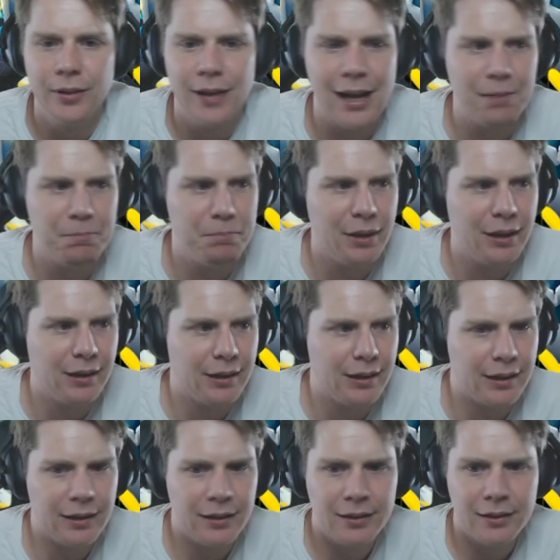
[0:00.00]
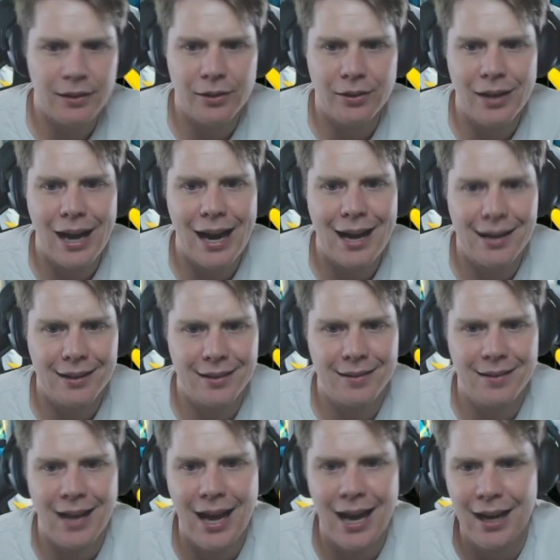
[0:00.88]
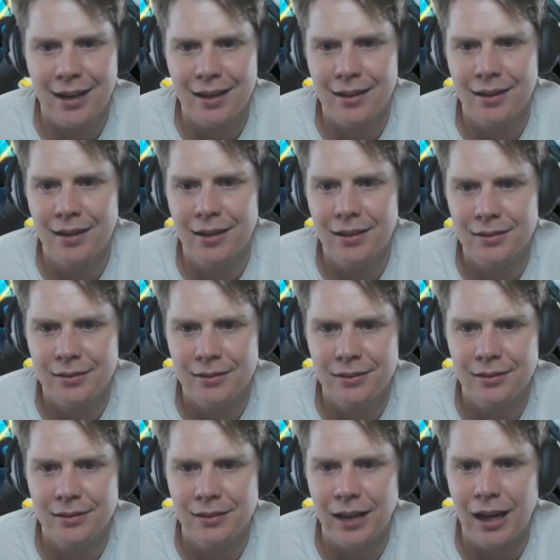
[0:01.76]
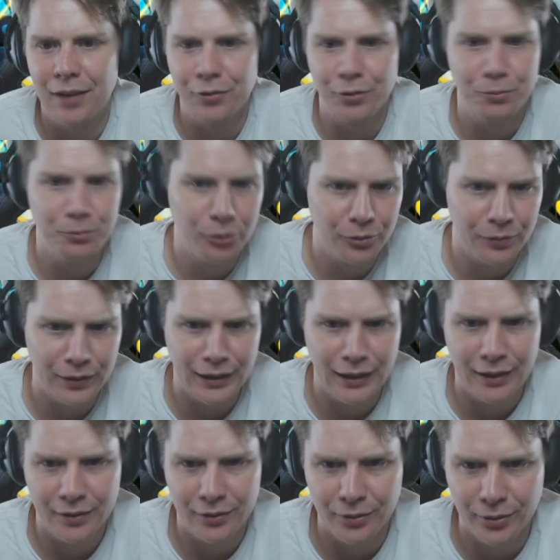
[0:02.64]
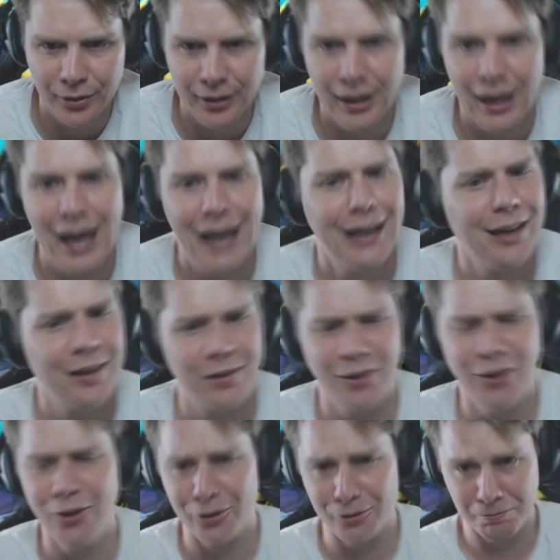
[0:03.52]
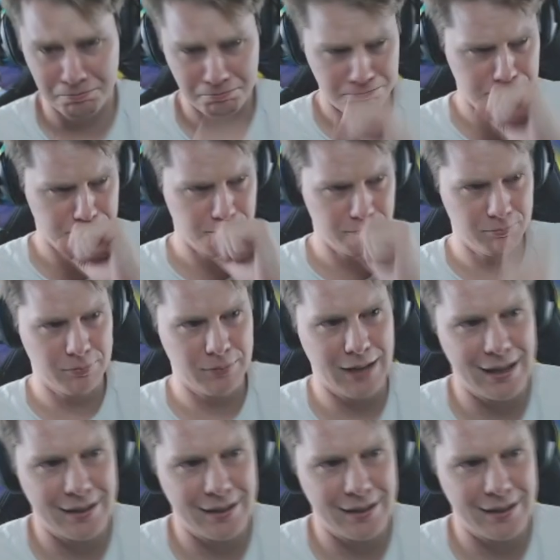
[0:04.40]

ability that you can't attack after moving next to it. And that's good. That's